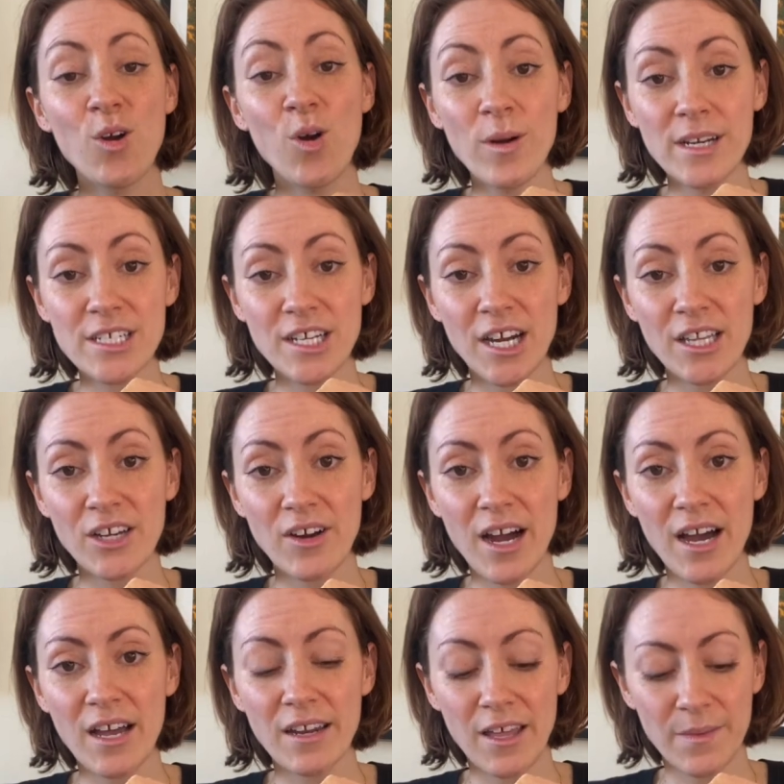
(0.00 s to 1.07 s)
the orange color
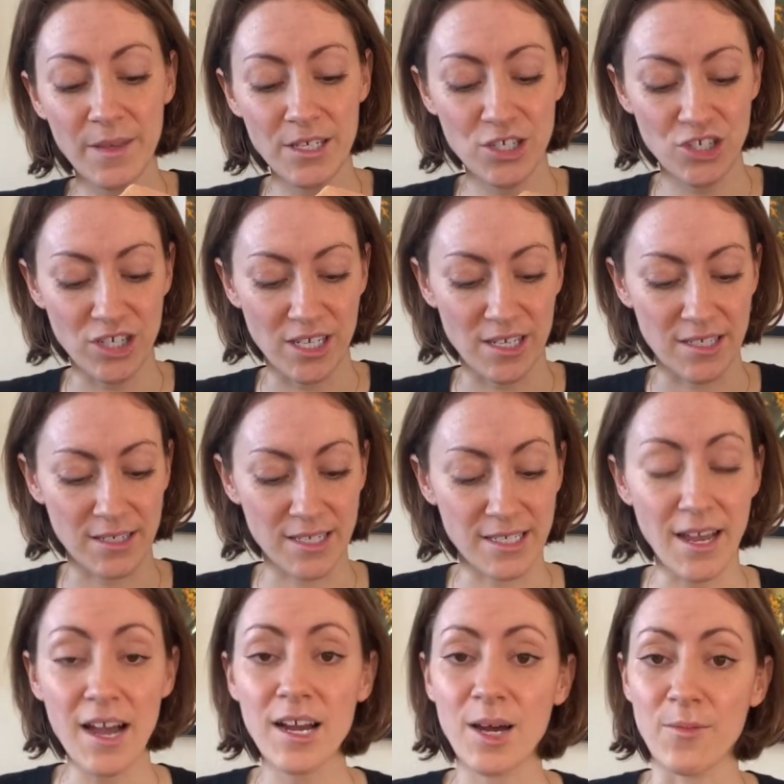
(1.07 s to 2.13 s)
on this cheese does
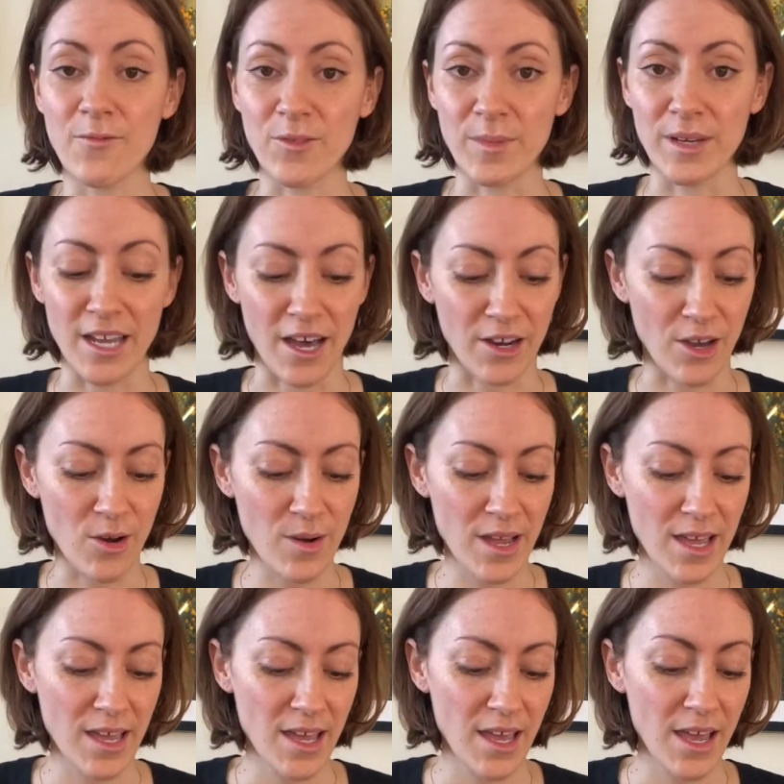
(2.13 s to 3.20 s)
not come from
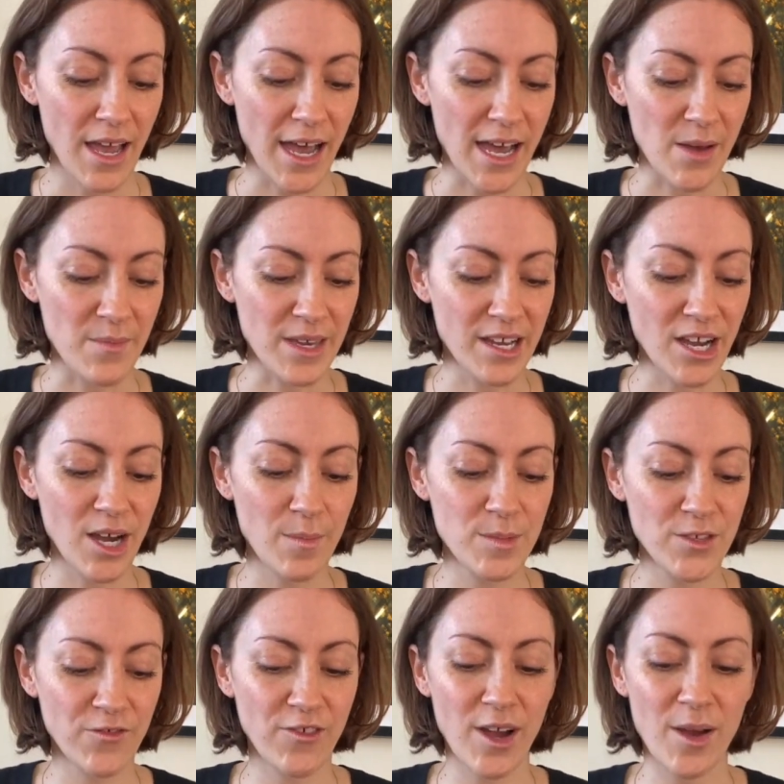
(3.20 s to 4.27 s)
annatto. It
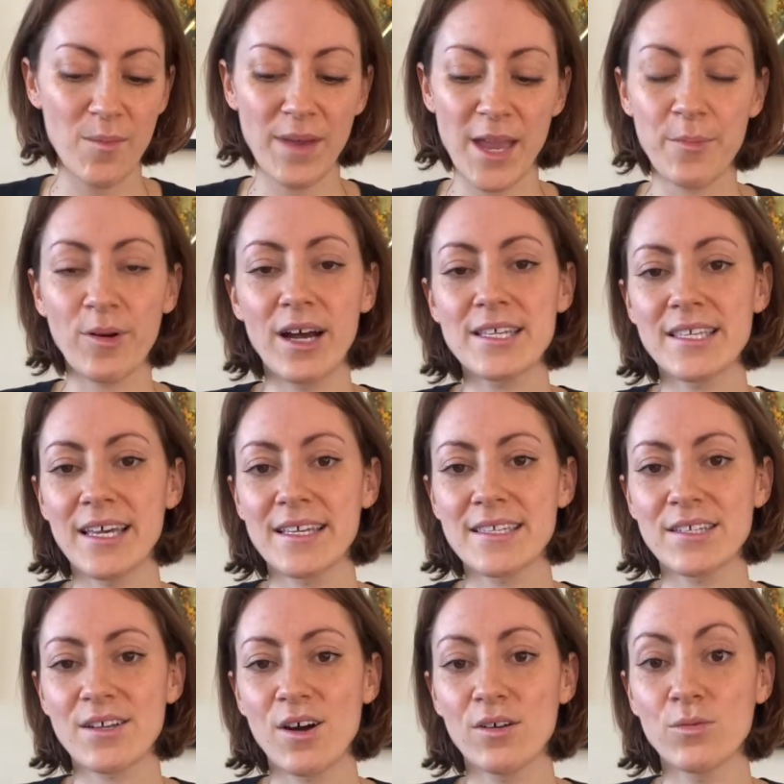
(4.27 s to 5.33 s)
comes from a
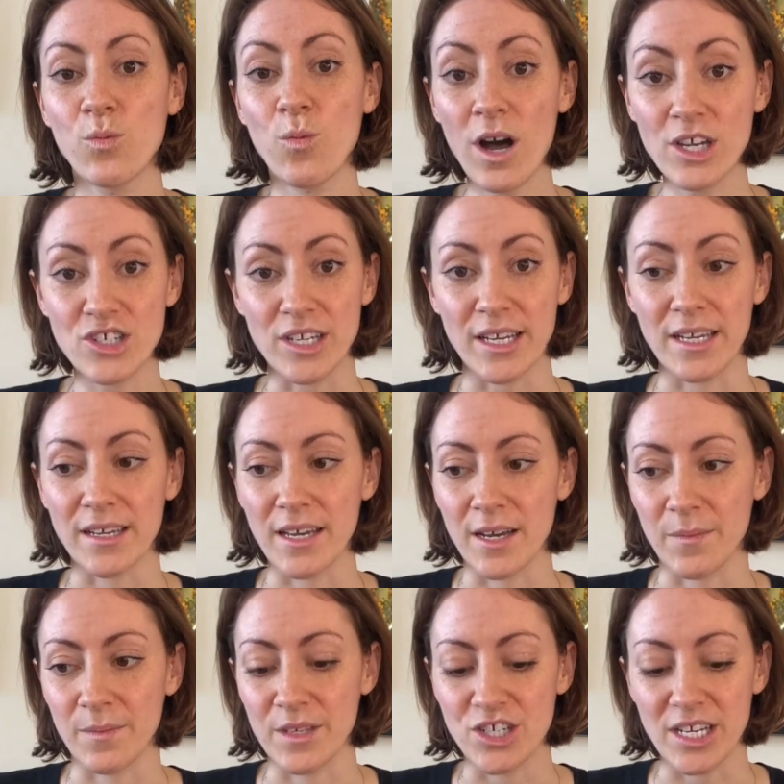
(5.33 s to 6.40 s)
process called washing
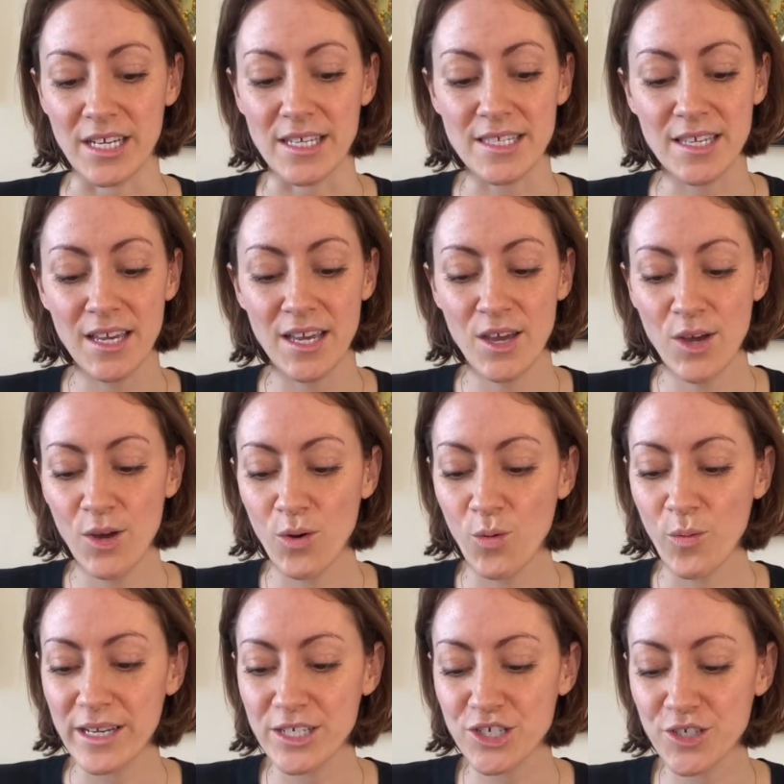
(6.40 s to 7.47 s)
the cheese,
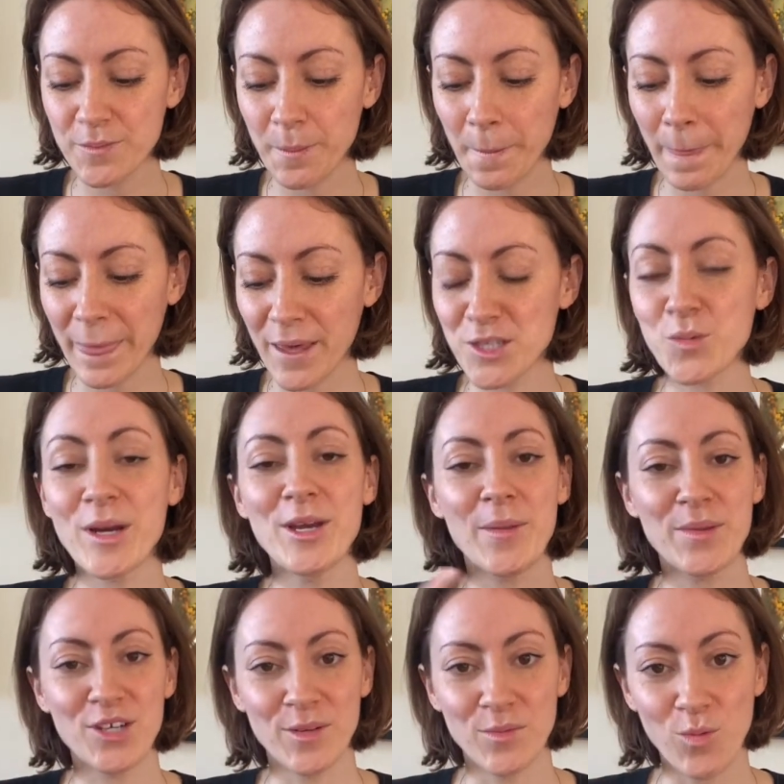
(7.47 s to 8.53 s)
which is where you
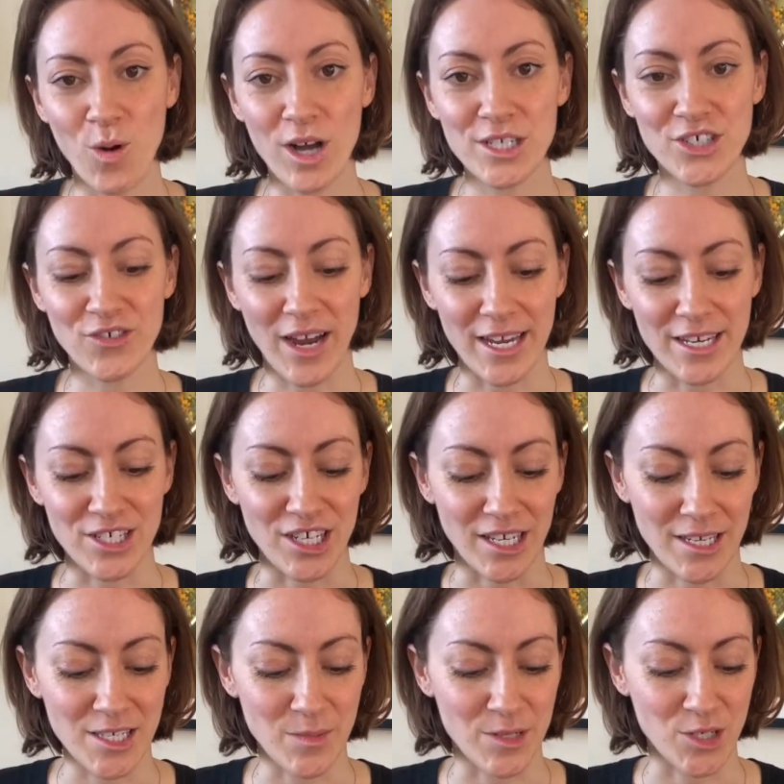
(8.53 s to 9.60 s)
get the term wash drying
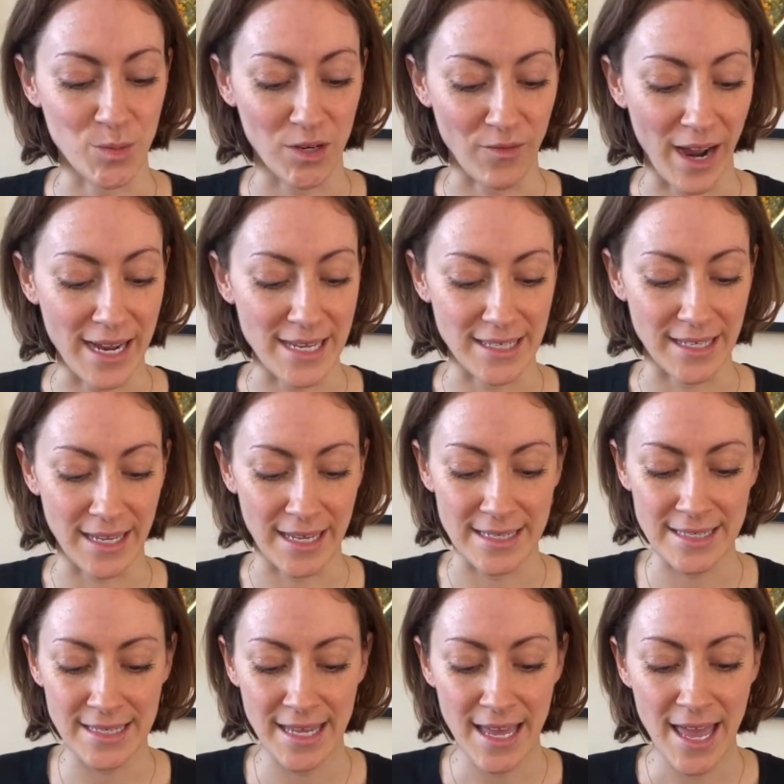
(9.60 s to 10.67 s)
cheese, which is what Risley
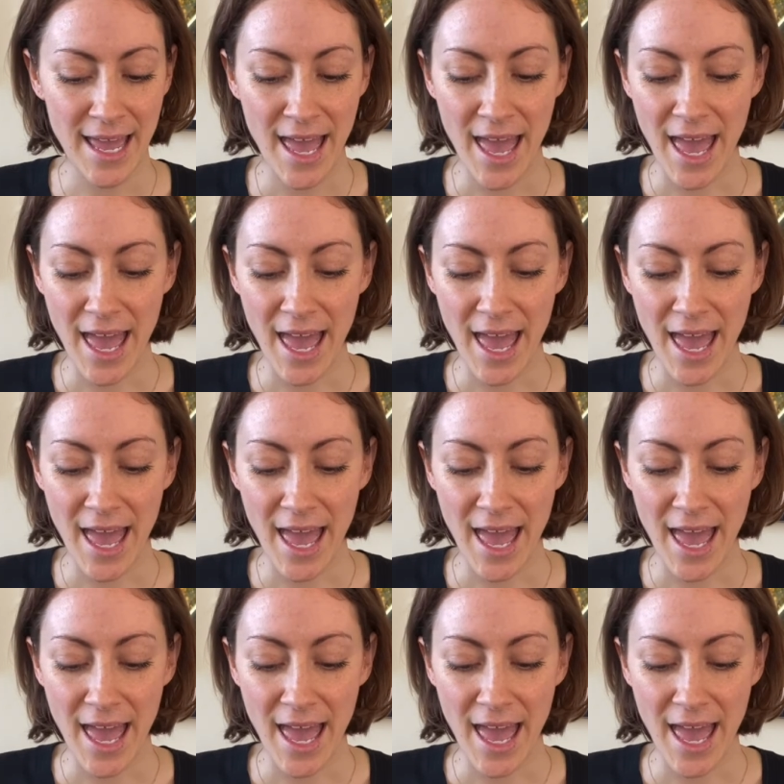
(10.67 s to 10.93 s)
is.